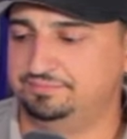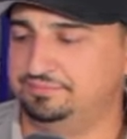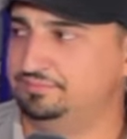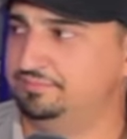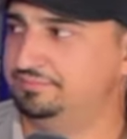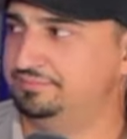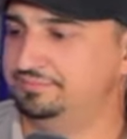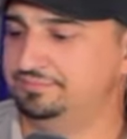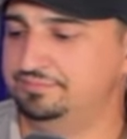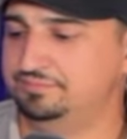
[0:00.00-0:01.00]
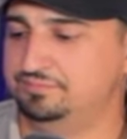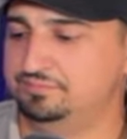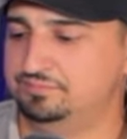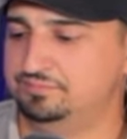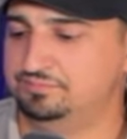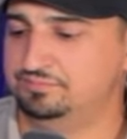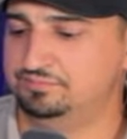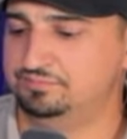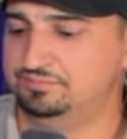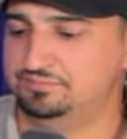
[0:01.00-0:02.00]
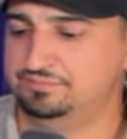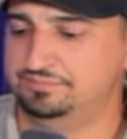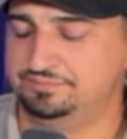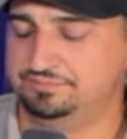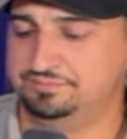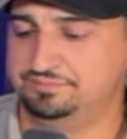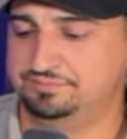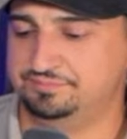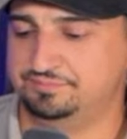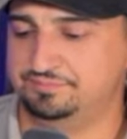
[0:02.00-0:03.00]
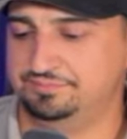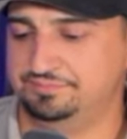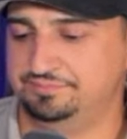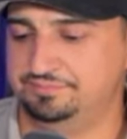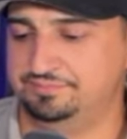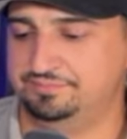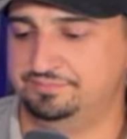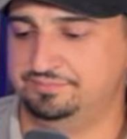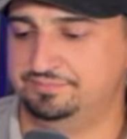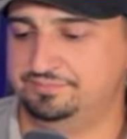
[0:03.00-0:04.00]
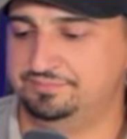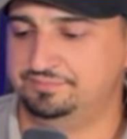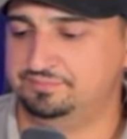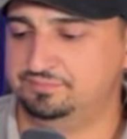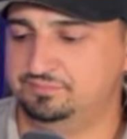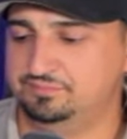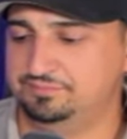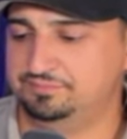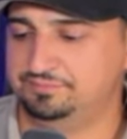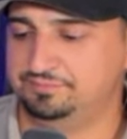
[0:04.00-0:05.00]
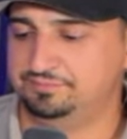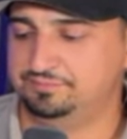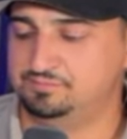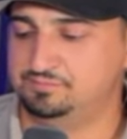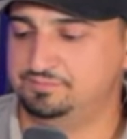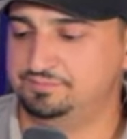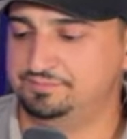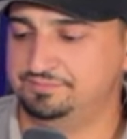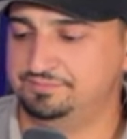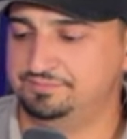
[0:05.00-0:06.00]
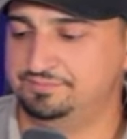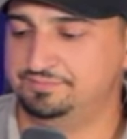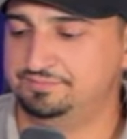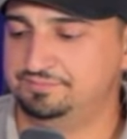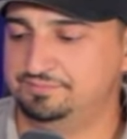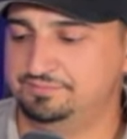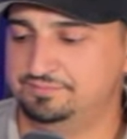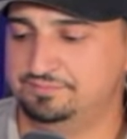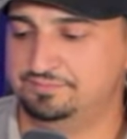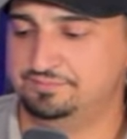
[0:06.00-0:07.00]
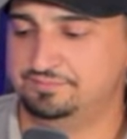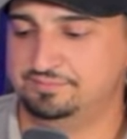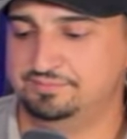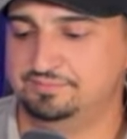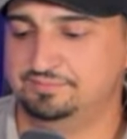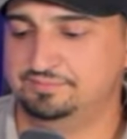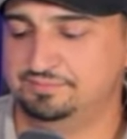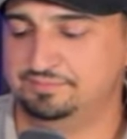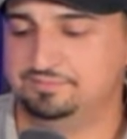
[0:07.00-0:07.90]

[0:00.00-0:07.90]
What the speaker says: (not speaking)